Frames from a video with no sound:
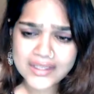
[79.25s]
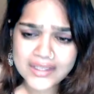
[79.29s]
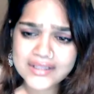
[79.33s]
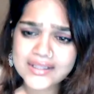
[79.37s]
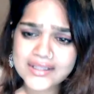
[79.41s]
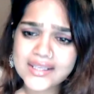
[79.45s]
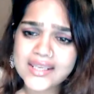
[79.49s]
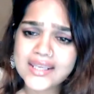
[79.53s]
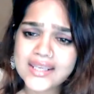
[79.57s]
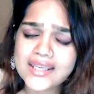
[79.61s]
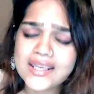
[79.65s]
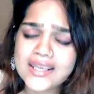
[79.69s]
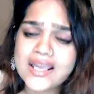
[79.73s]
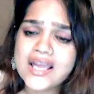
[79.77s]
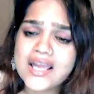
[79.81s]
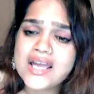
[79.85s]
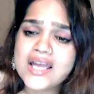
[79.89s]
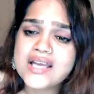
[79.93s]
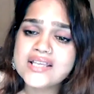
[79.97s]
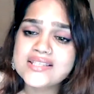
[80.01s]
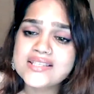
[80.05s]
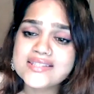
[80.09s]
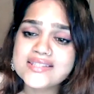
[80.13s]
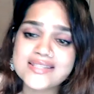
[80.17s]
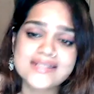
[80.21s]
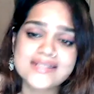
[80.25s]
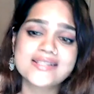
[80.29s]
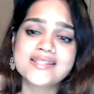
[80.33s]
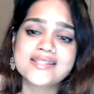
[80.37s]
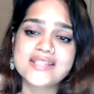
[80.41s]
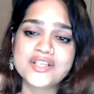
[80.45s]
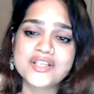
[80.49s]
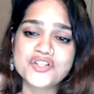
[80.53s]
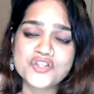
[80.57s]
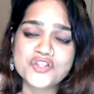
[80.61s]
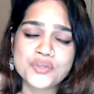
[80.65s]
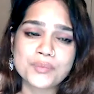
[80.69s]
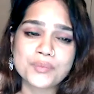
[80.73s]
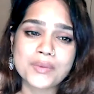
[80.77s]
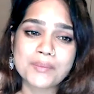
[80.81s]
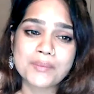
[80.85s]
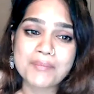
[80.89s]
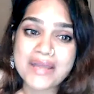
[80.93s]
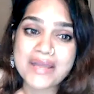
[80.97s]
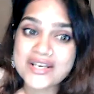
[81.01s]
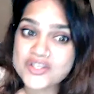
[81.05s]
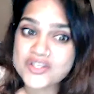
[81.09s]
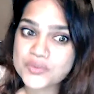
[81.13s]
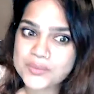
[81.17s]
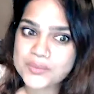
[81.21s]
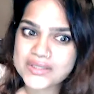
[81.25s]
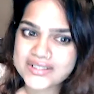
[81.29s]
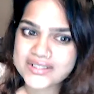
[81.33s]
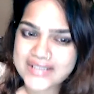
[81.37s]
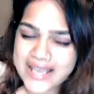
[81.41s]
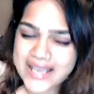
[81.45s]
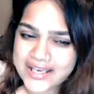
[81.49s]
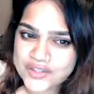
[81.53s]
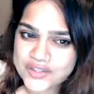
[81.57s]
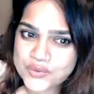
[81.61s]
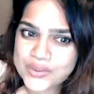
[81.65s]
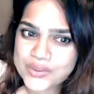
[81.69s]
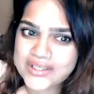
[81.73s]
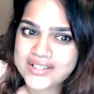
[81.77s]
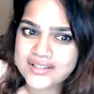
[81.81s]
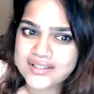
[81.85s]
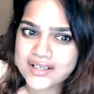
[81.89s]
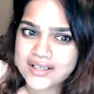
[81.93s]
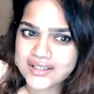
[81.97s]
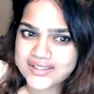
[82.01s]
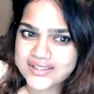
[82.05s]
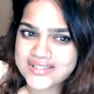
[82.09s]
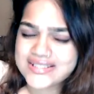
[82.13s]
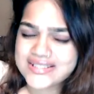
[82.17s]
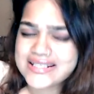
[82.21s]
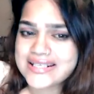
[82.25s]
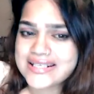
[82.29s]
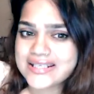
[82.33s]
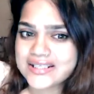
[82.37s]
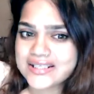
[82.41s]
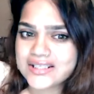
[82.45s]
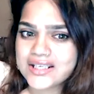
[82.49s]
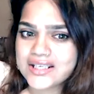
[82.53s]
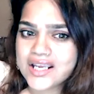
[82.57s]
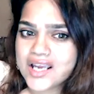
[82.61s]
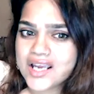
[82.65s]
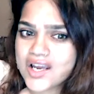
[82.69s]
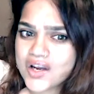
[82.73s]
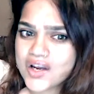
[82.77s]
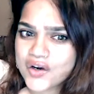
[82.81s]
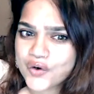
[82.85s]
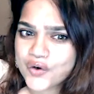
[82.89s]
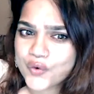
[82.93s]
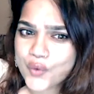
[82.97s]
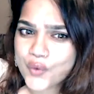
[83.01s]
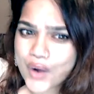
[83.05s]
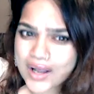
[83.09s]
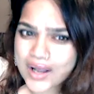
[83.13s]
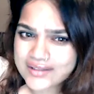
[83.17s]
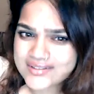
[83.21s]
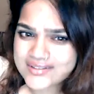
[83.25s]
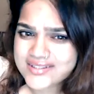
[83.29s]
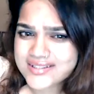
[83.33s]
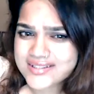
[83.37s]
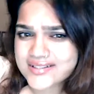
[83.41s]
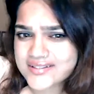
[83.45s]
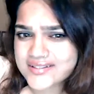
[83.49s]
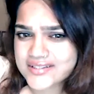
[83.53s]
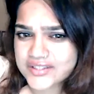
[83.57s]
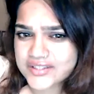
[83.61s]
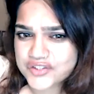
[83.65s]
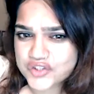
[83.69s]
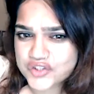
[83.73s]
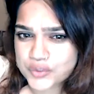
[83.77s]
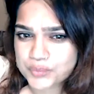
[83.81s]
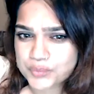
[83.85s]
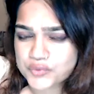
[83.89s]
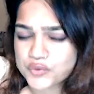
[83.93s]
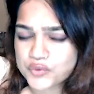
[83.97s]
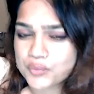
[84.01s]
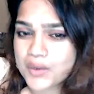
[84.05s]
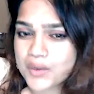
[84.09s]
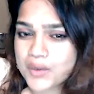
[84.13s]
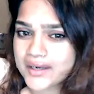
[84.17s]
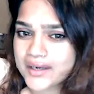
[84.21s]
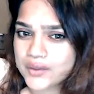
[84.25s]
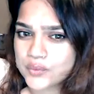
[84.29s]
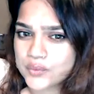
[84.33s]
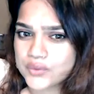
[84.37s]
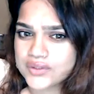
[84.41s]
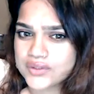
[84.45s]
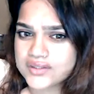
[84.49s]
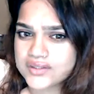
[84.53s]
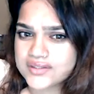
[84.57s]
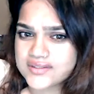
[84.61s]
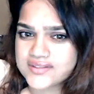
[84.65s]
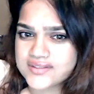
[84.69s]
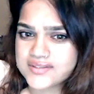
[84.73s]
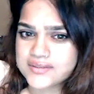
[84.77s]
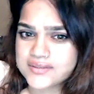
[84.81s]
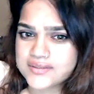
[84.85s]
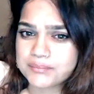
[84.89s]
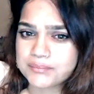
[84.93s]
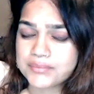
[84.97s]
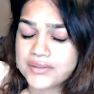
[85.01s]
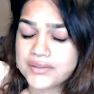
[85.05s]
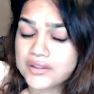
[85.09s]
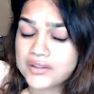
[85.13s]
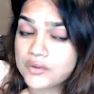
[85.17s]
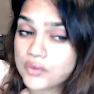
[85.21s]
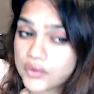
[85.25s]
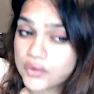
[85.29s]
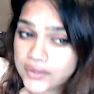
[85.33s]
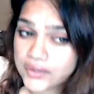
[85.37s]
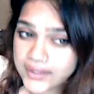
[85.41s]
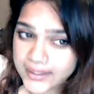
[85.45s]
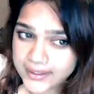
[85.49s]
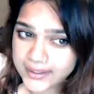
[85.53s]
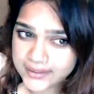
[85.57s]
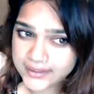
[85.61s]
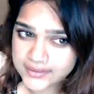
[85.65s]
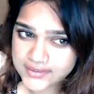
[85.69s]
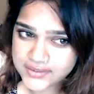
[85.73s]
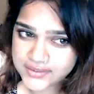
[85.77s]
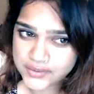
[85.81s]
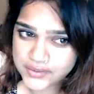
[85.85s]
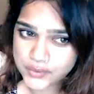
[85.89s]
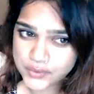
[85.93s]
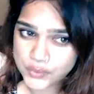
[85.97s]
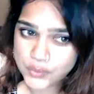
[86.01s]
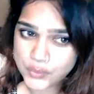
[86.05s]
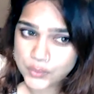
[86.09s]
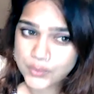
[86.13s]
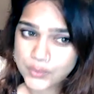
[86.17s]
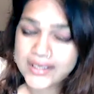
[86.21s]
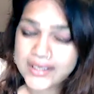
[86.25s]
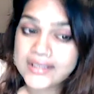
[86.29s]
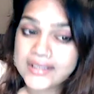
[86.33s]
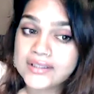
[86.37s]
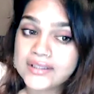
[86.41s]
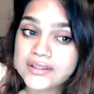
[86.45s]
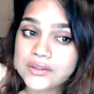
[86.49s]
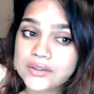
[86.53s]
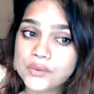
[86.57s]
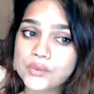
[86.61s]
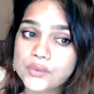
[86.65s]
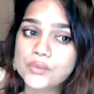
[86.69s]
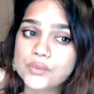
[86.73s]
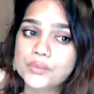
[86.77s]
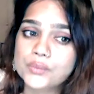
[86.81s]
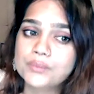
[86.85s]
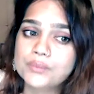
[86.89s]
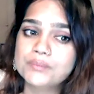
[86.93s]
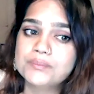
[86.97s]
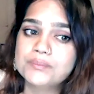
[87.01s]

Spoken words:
The Citizenship Amendment Act 2019 grants citizenship to migrants belonging to Hindu,